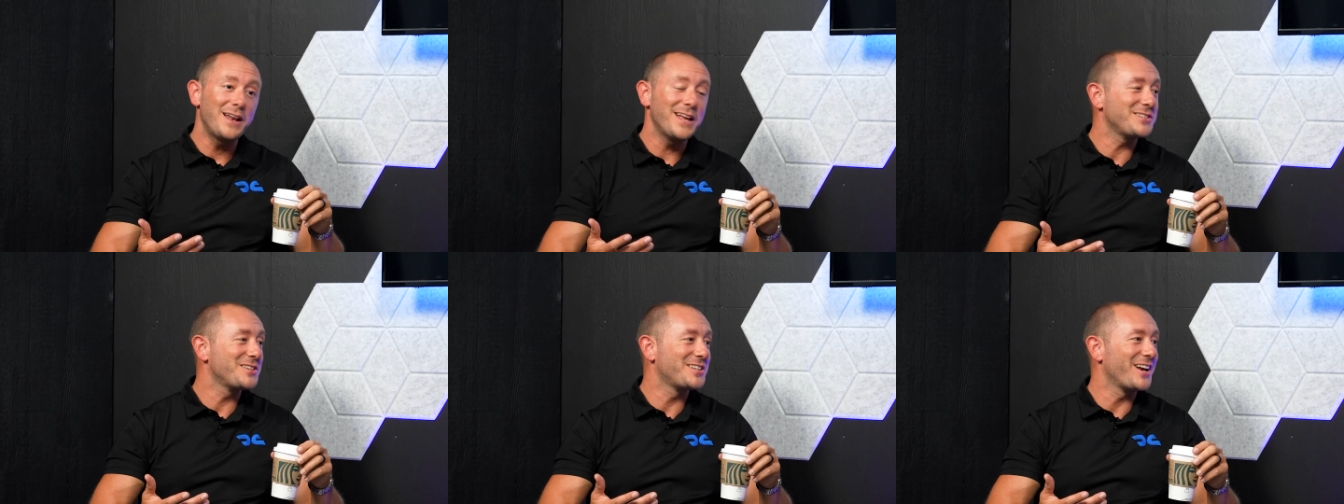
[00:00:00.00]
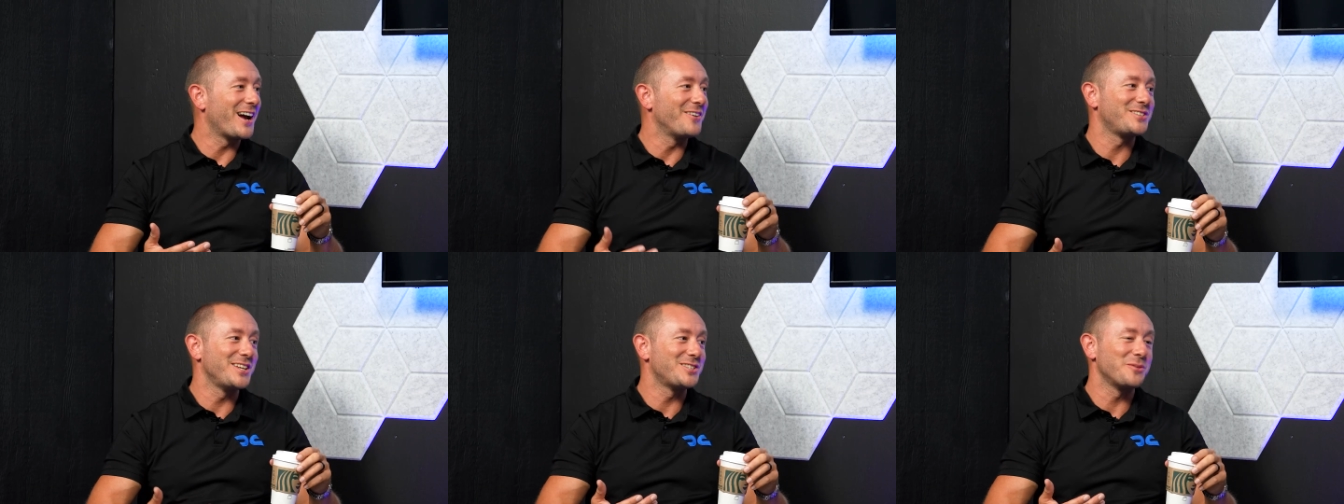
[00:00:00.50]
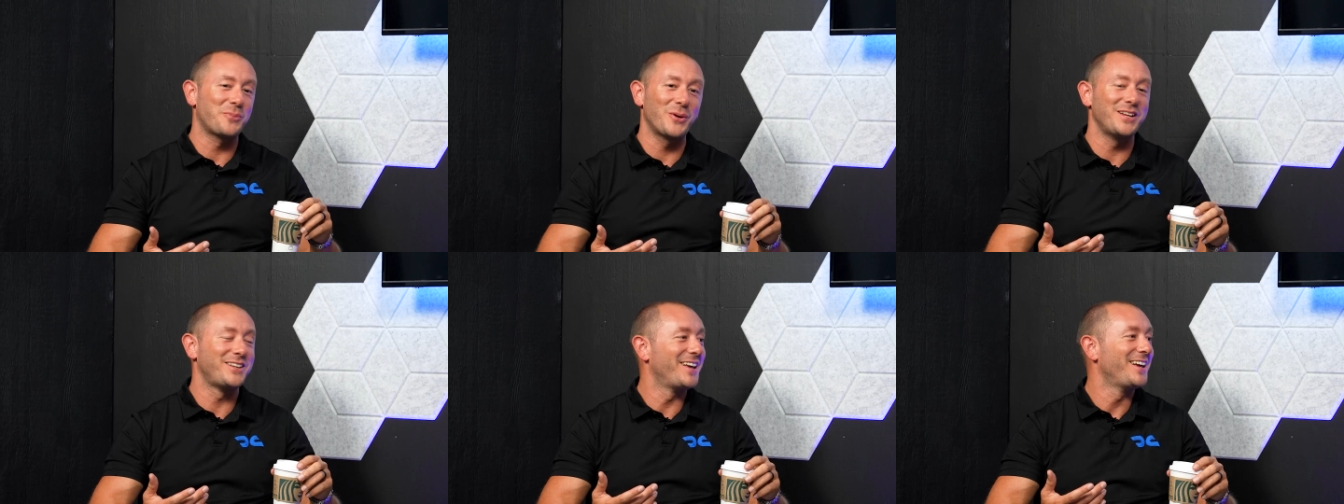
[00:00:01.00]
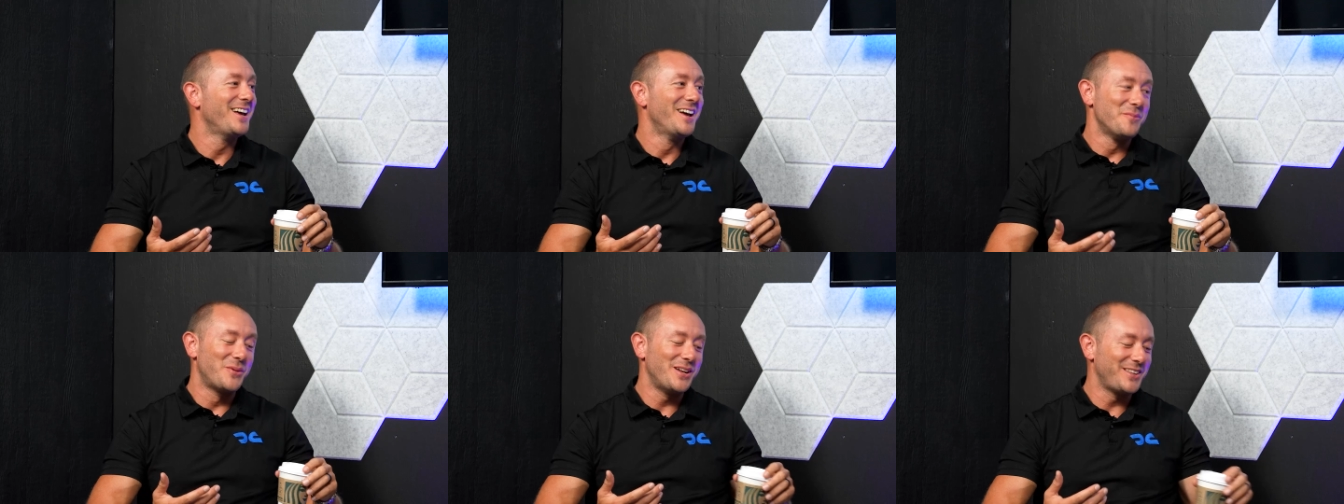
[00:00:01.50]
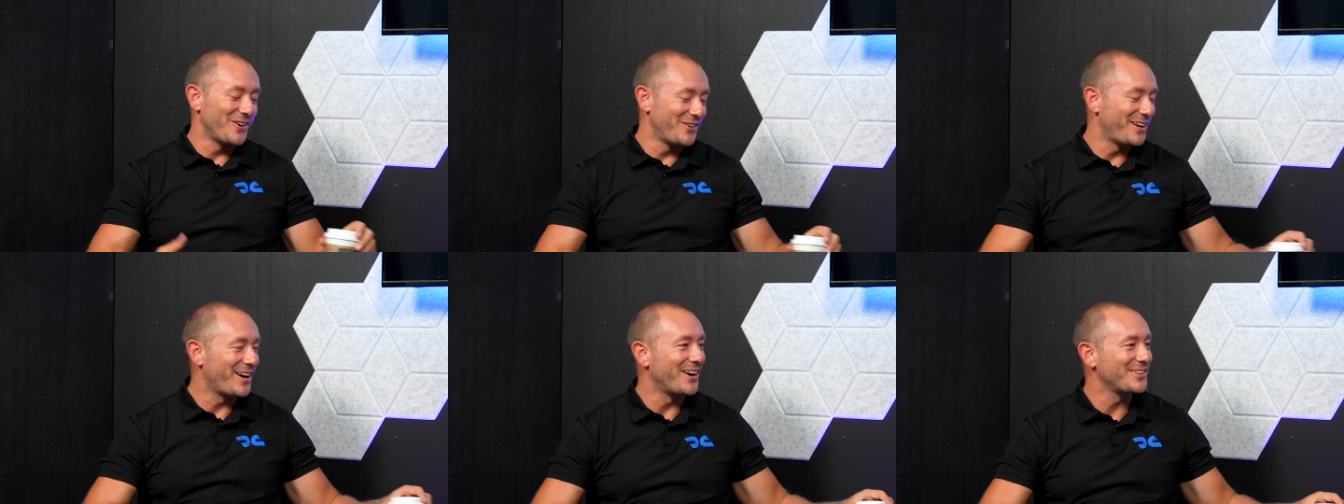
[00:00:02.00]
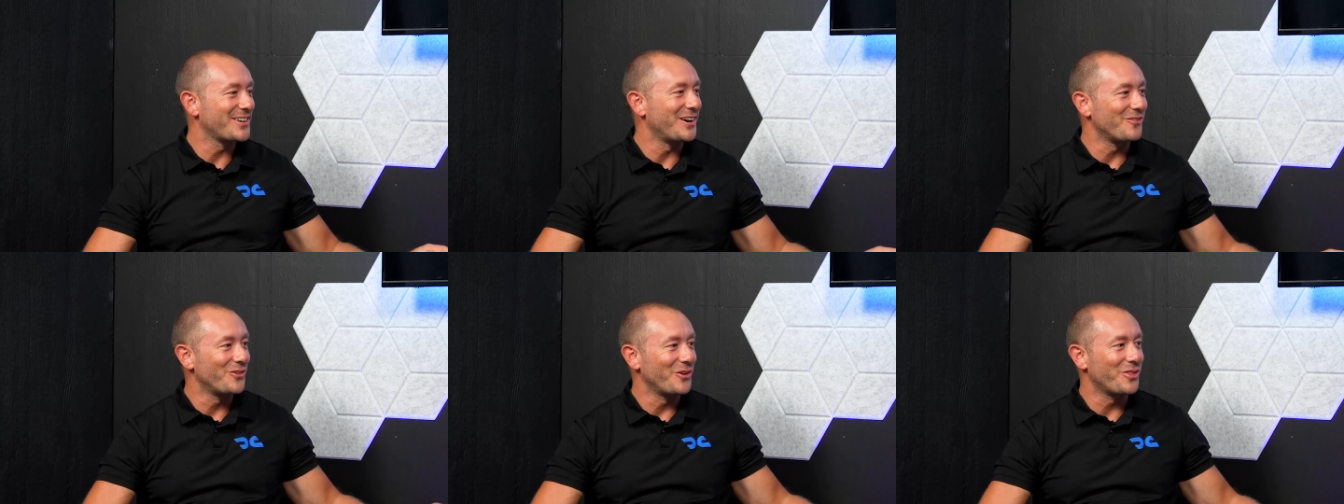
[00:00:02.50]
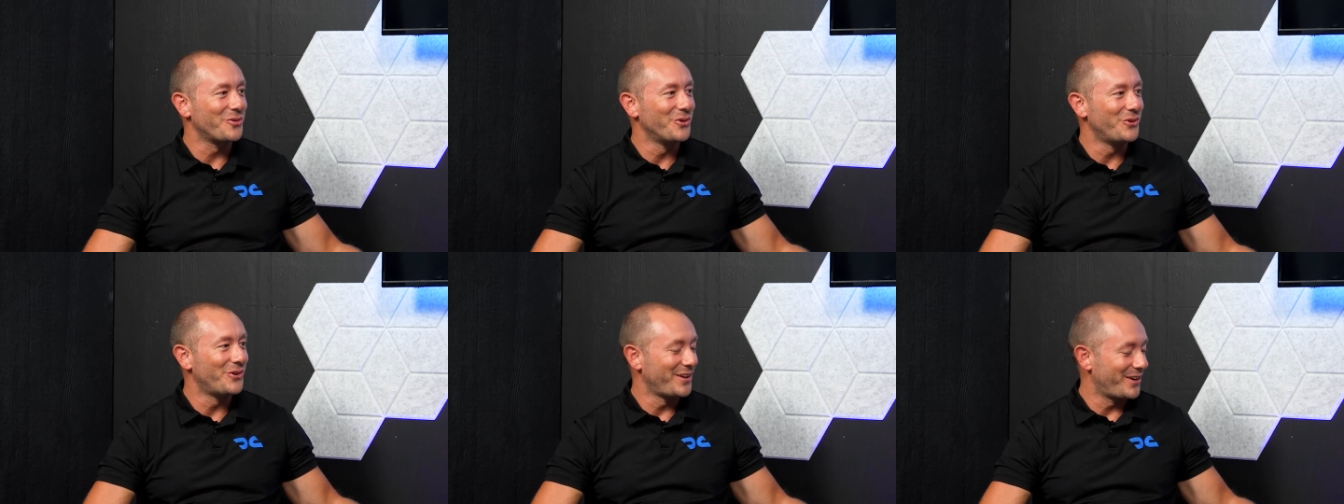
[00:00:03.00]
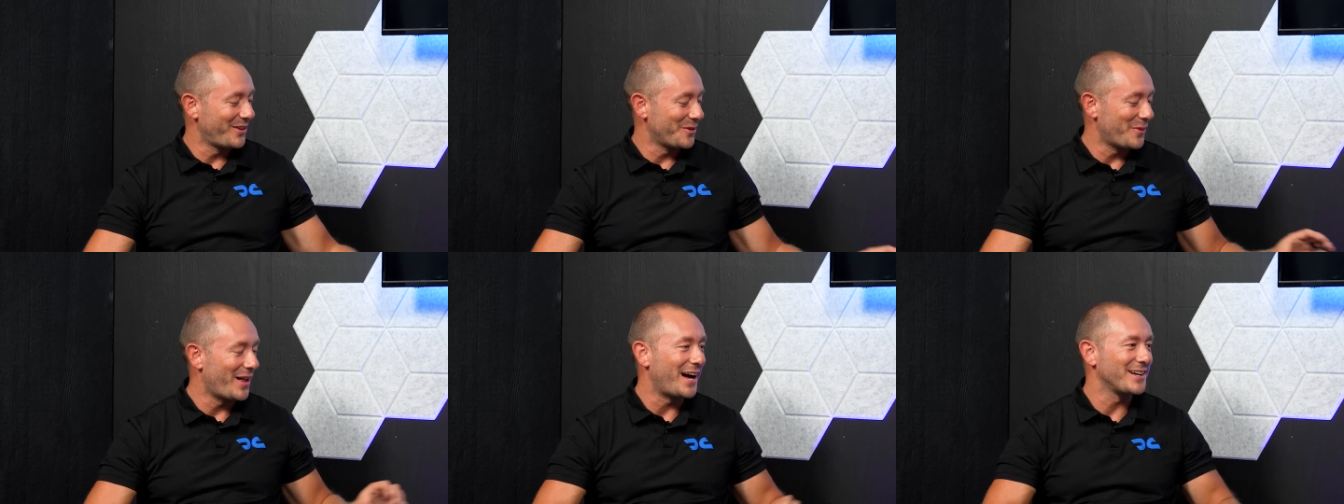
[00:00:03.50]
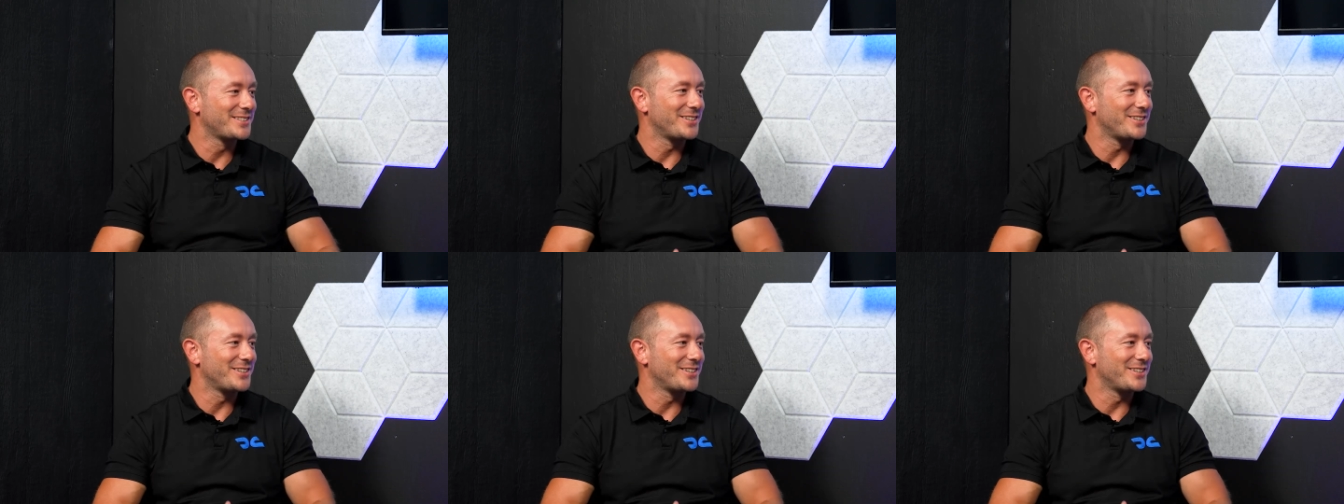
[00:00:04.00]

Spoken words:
Not necessarily. I've seen some pretty dirty cars roll through, you know, the block.